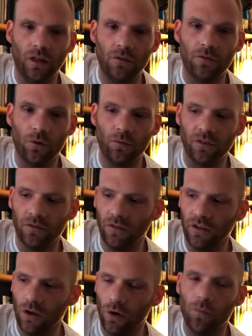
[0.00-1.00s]
informative
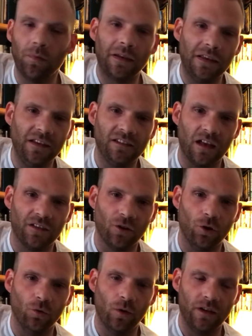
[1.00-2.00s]
video. Please, as
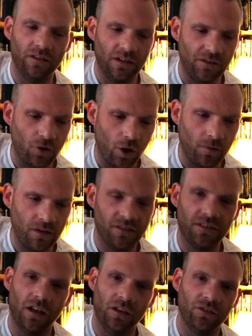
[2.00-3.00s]
always, leave comments,
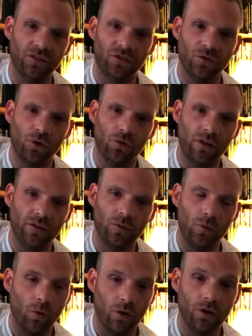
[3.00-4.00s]
tell us your stories. We
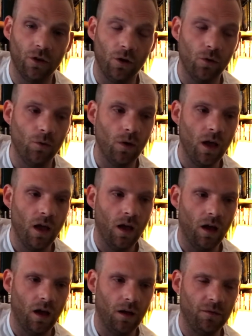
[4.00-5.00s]
want to know.
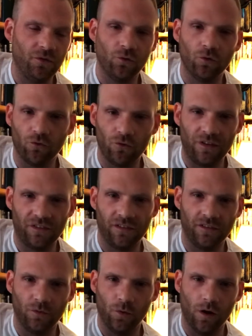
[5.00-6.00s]
It's all grist
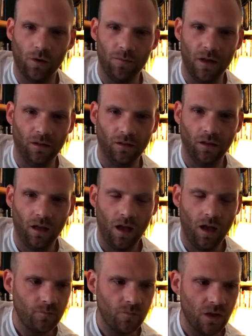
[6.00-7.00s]
to our mill.
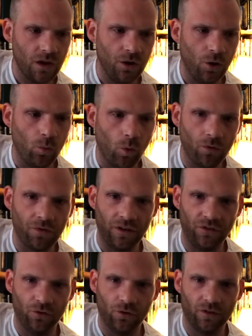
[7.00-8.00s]
You know, what
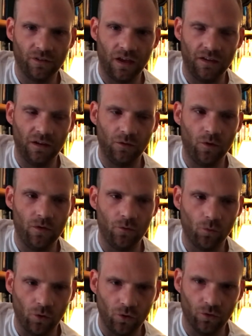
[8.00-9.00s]
things you're contending with,
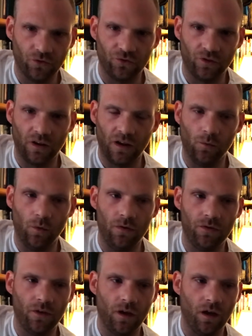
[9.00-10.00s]
what you're struggling
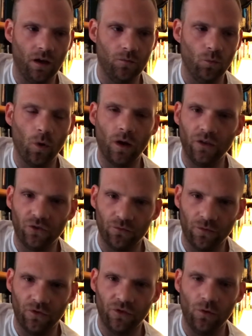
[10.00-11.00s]
with, what
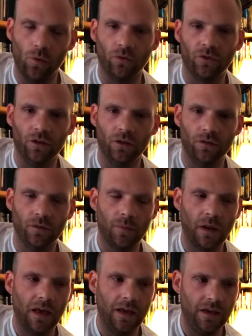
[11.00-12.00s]
instruments you want to learn to
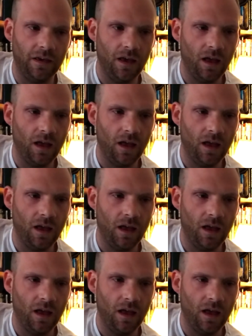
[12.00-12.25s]
play.